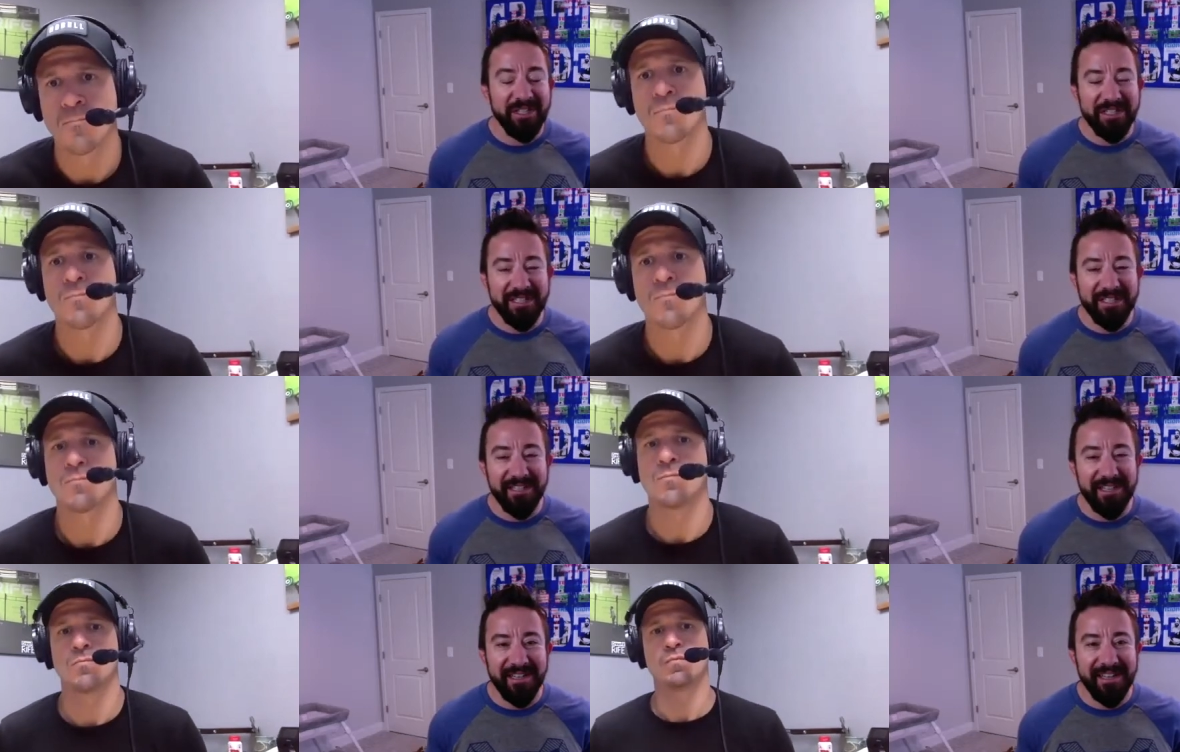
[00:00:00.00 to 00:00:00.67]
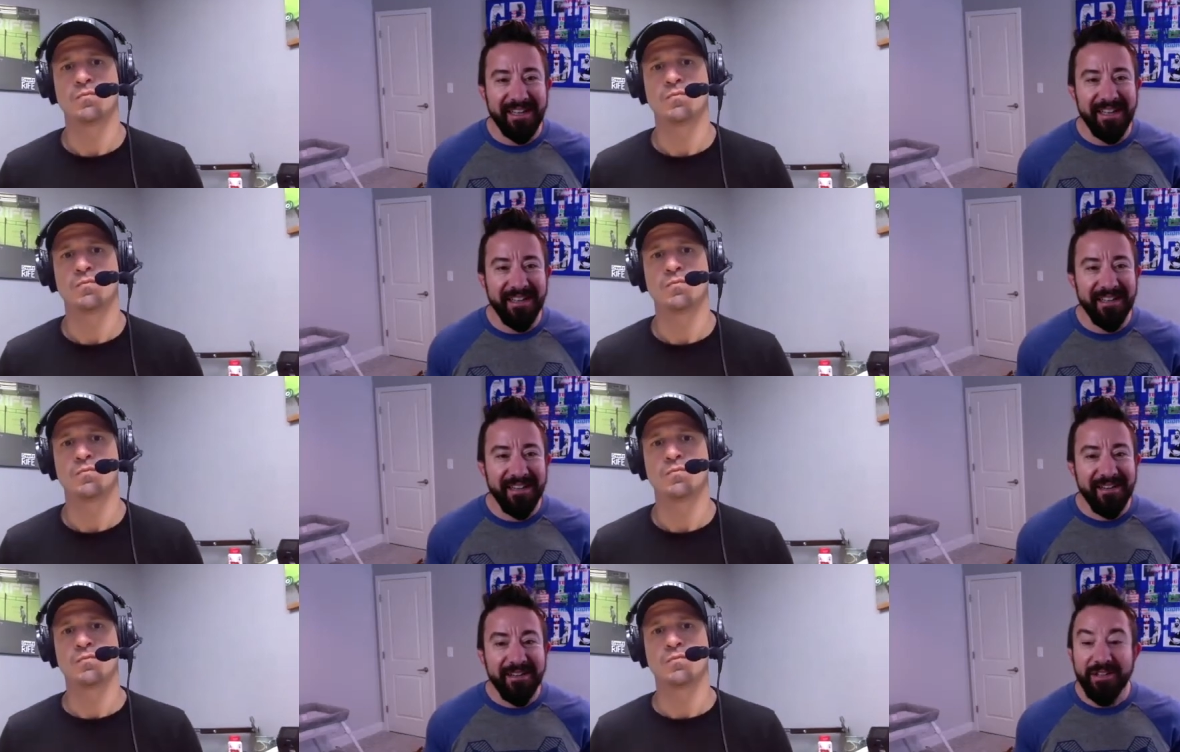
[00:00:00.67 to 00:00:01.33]
Speaker 1: just deciding, hey,
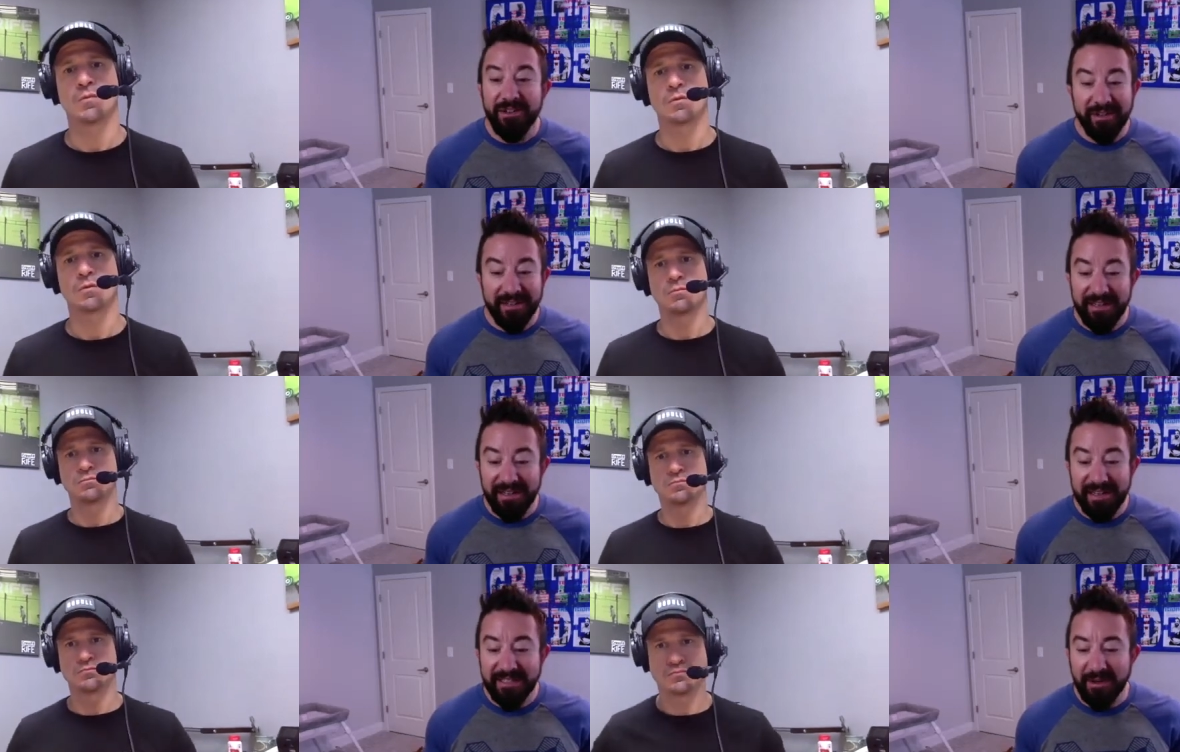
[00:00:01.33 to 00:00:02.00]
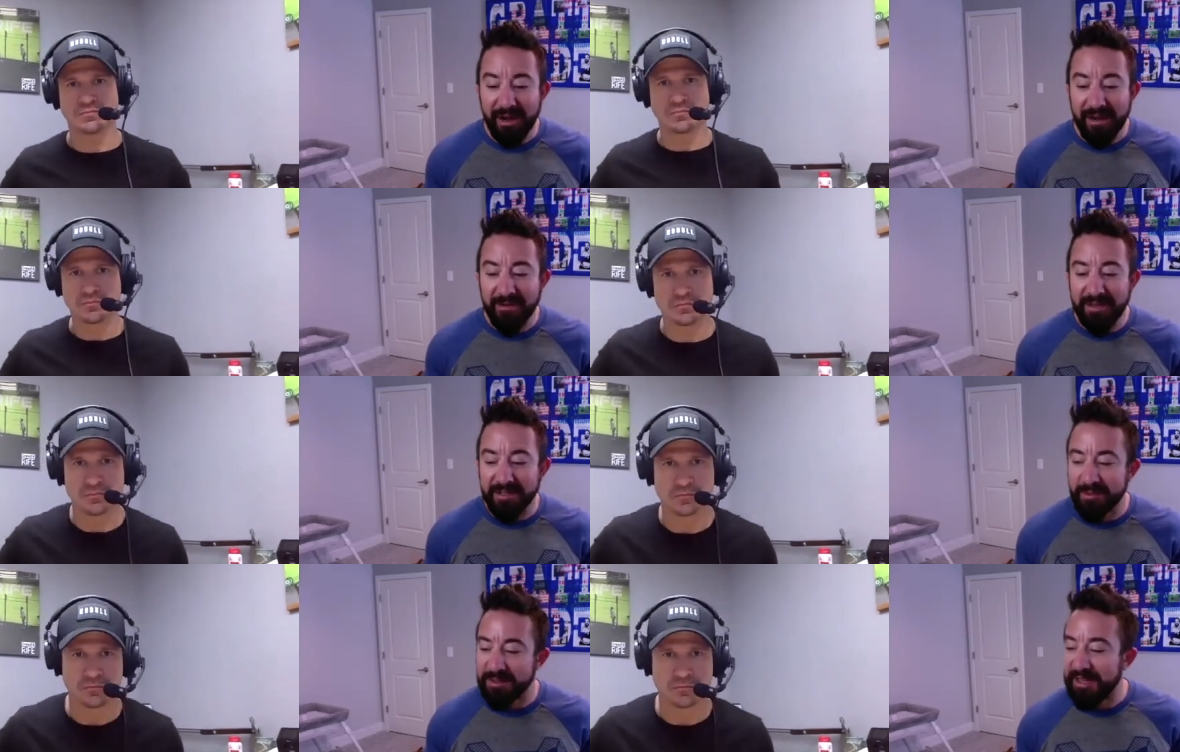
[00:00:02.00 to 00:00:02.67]
you know, and that's how I
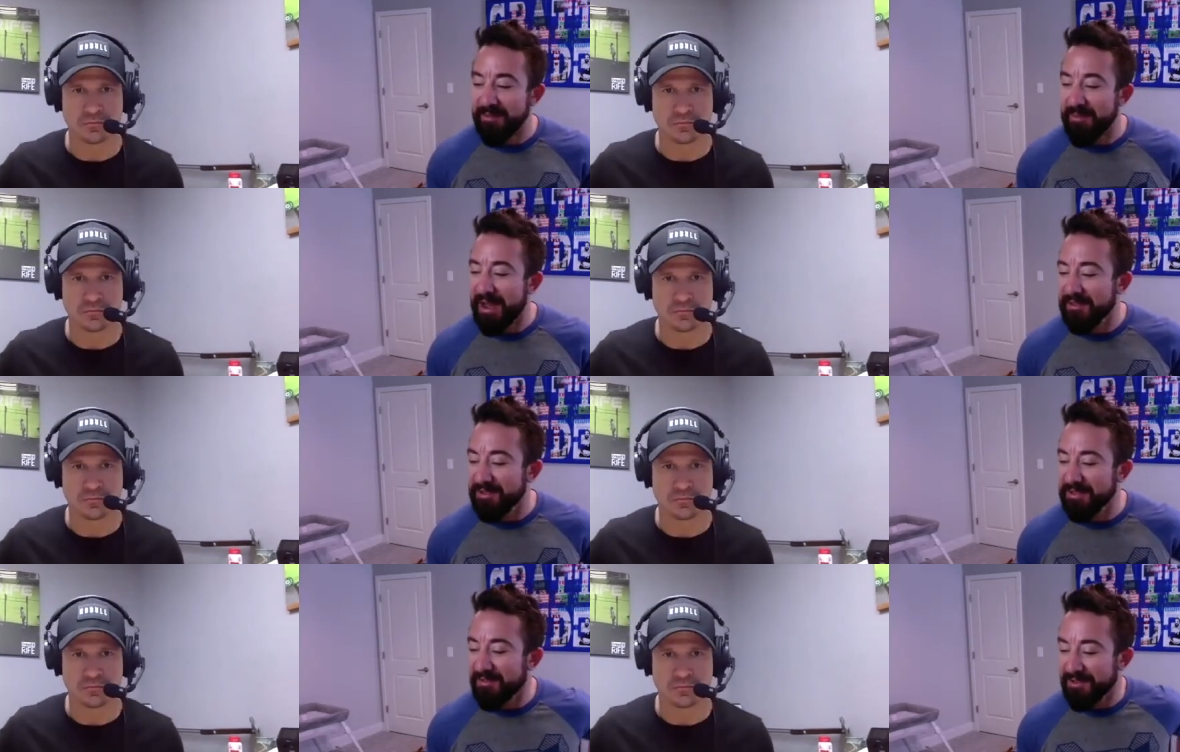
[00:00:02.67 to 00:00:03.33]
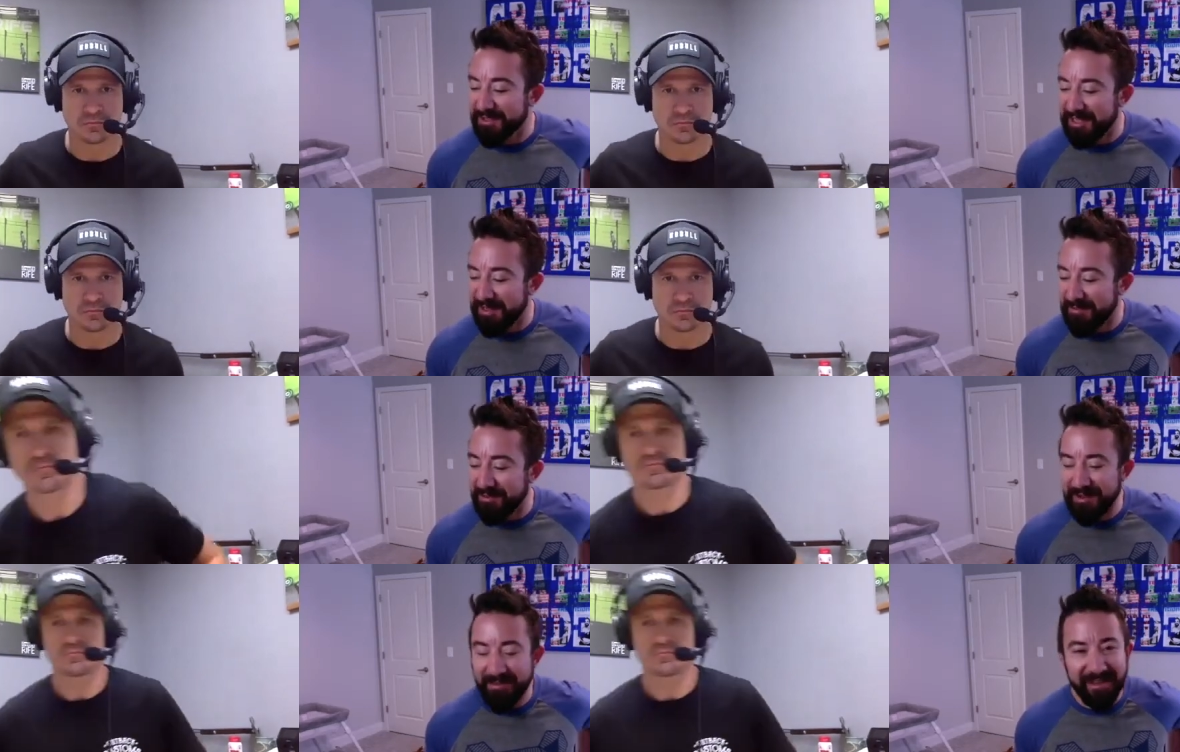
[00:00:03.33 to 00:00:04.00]
was with Dave Matthews, for
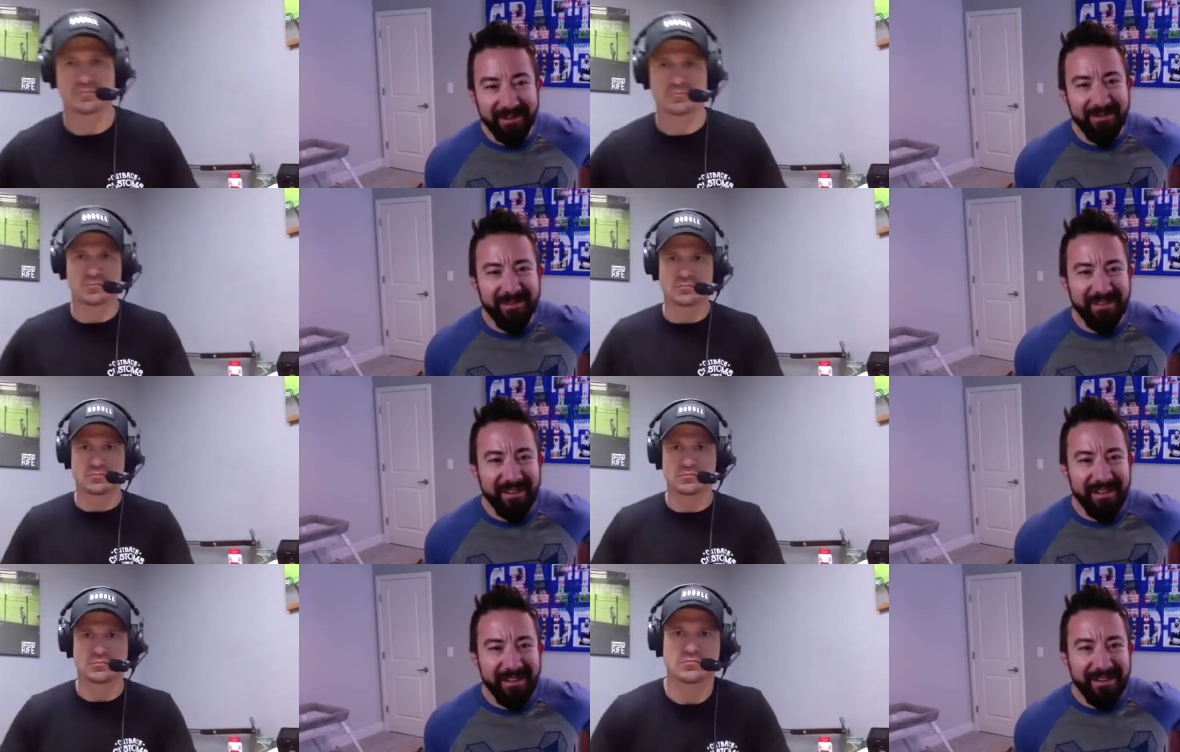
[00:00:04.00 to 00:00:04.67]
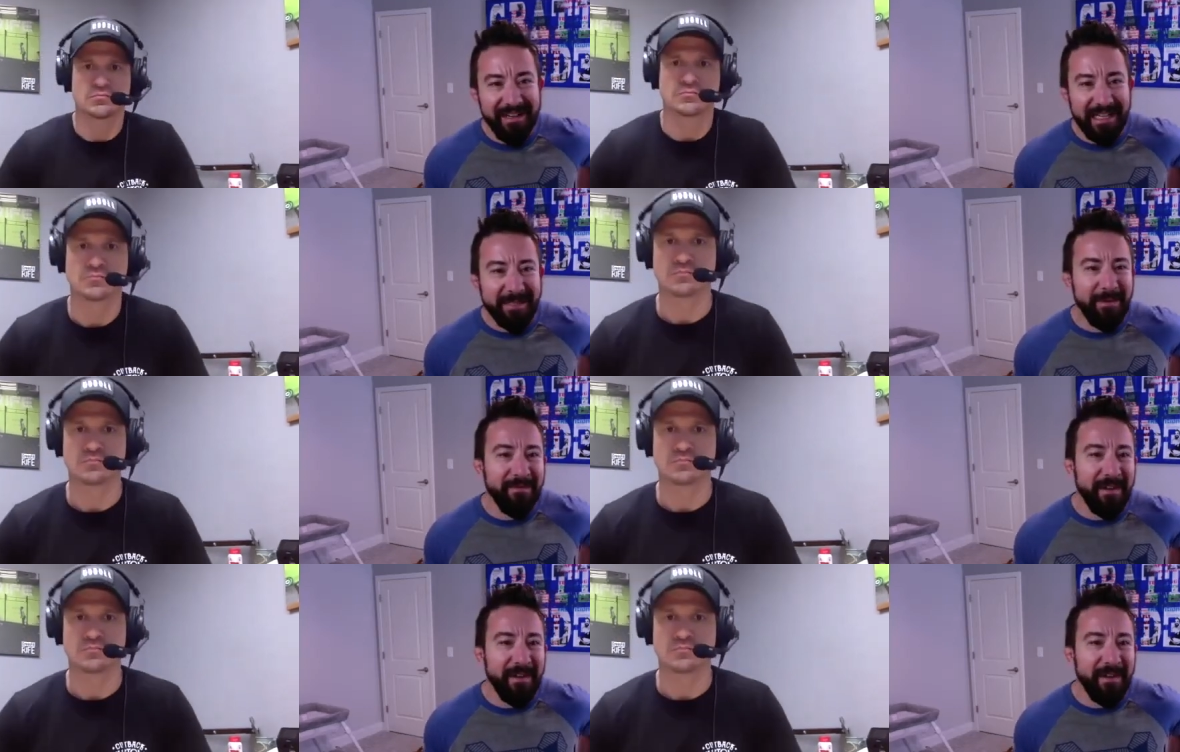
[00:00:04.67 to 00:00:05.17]
example. I'd be like, cool, I'll spend